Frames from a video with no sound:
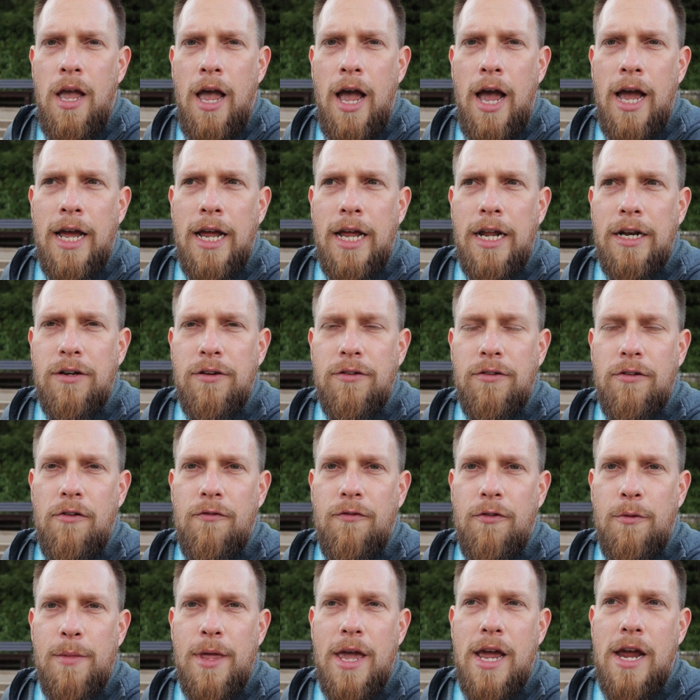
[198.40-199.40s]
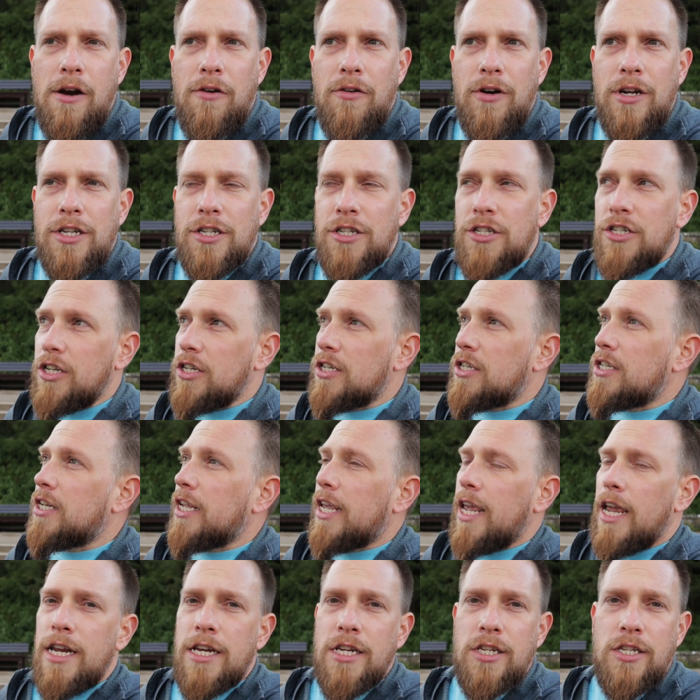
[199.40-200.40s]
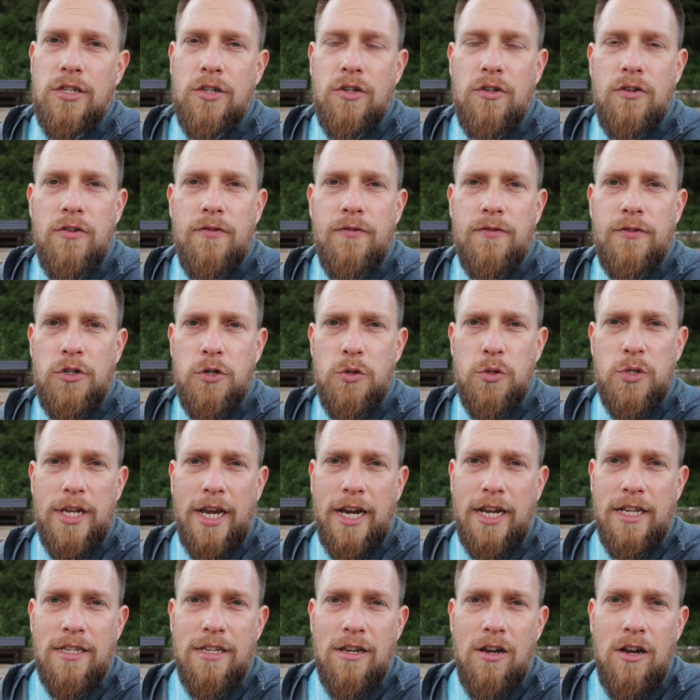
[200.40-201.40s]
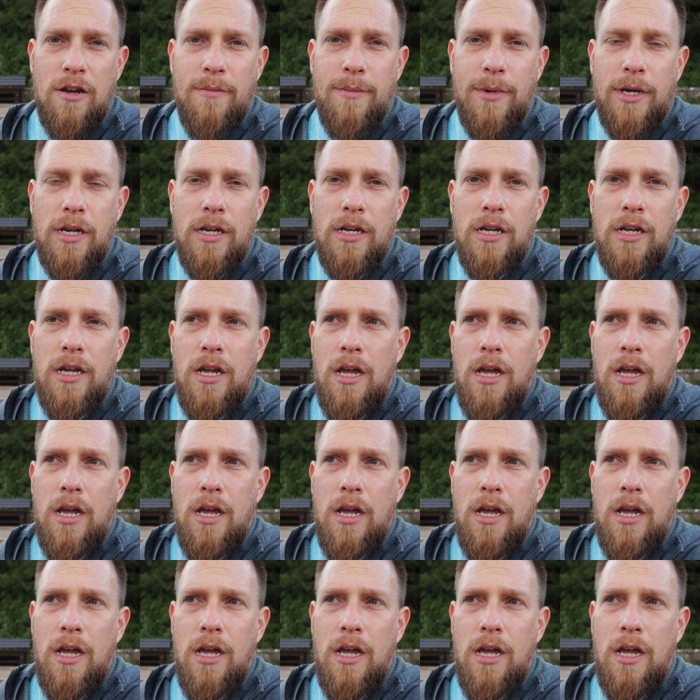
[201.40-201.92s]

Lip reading: And from there it's just a case of 2-second timer.